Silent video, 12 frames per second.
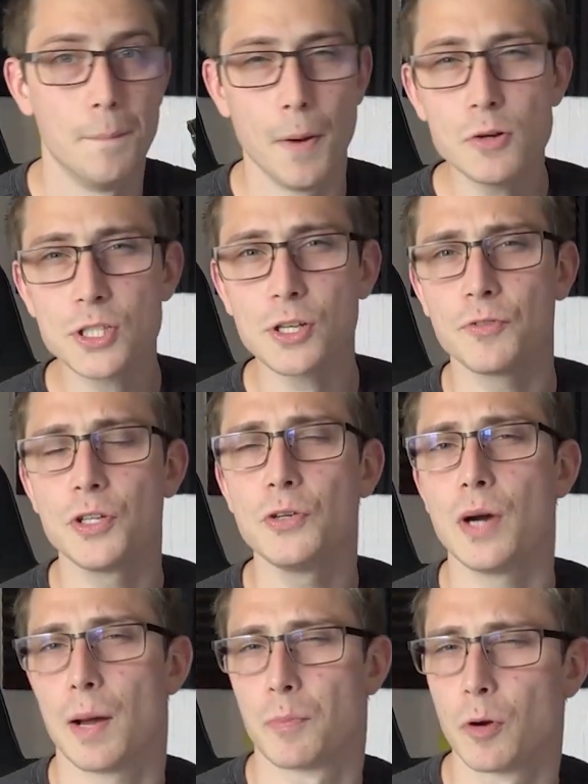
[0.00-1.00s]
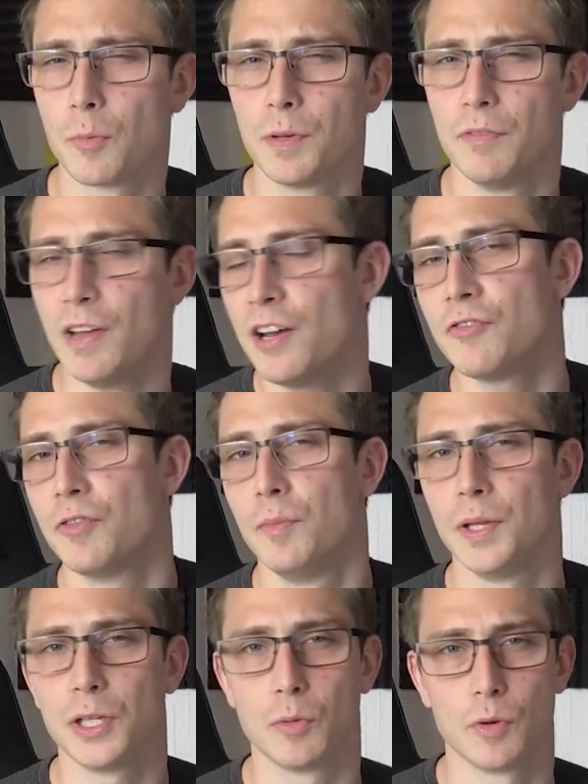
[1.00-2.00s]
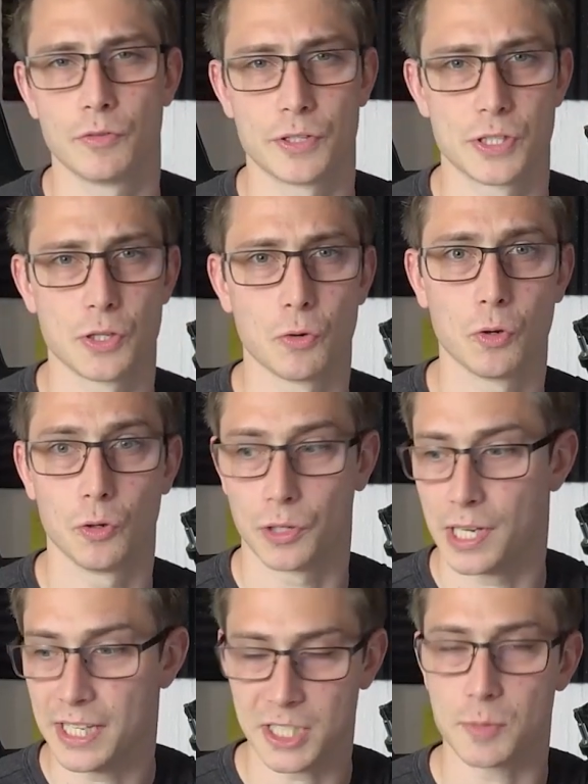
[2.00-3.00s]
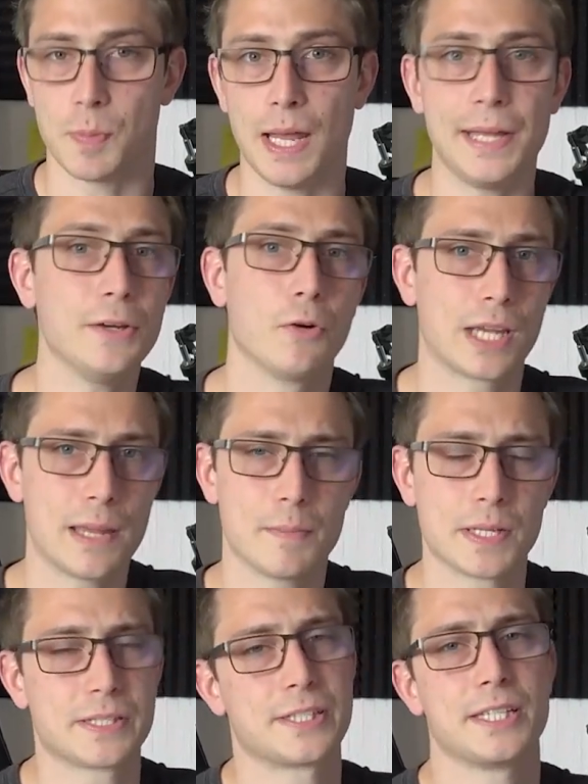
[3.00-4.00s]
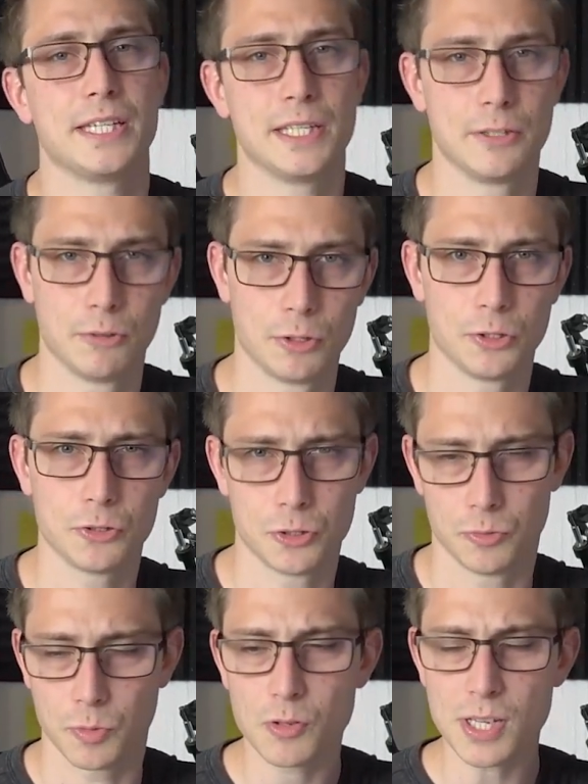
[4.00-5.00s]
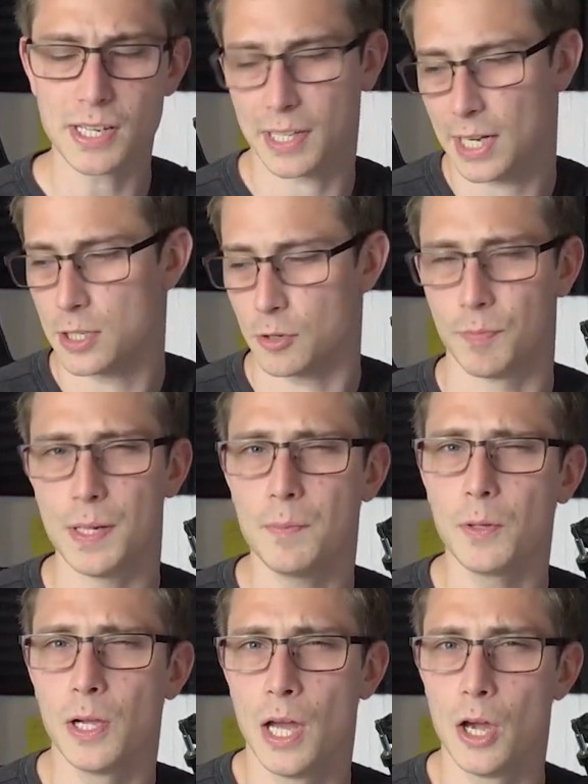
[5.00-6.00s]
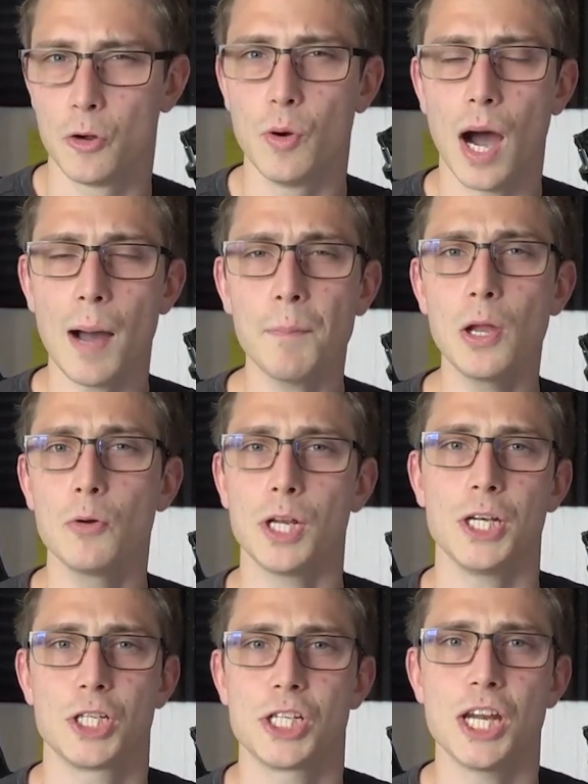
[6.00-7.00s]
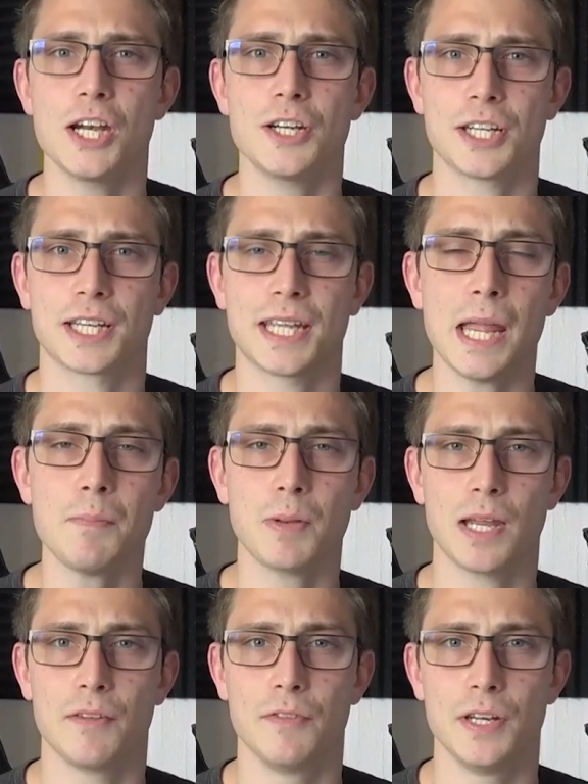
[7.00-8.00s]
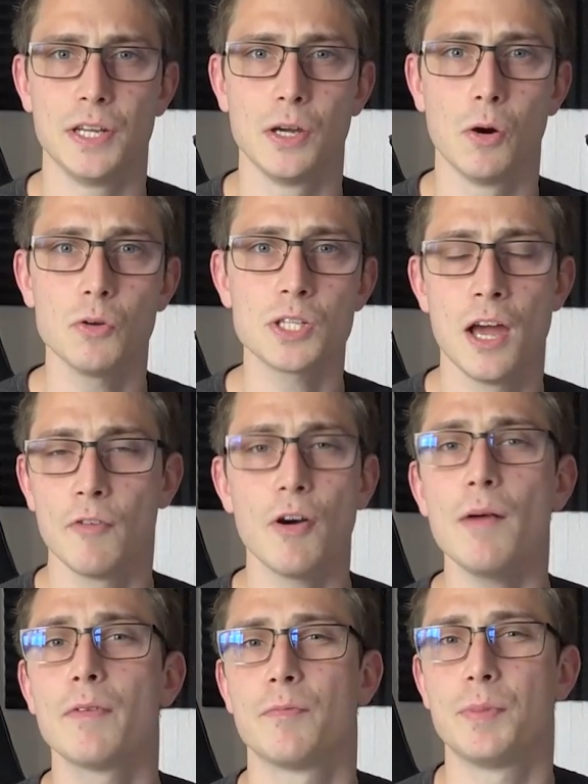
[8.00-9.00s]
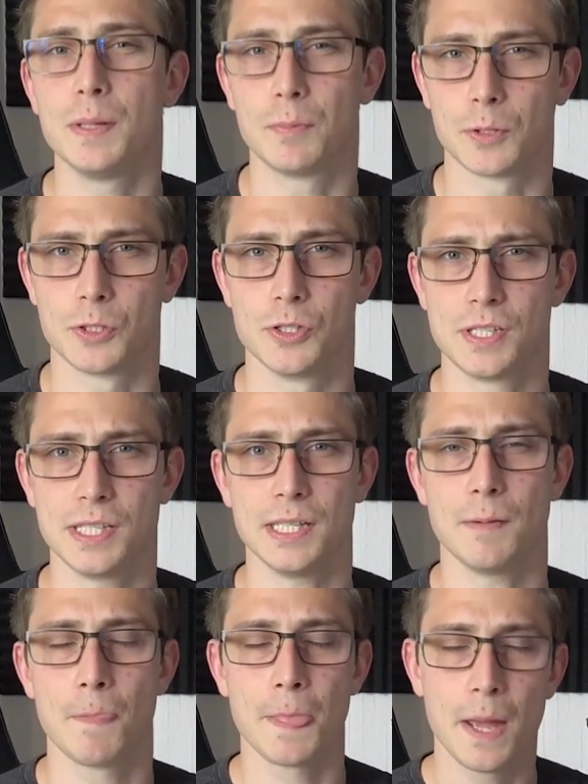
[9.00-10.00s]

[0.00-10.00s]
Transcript: Most of you are probably very familiar with the so-called let's play or gaming scene here on YouTube. Those are the kinds of people who upload and share their gameplay videos for other people to see.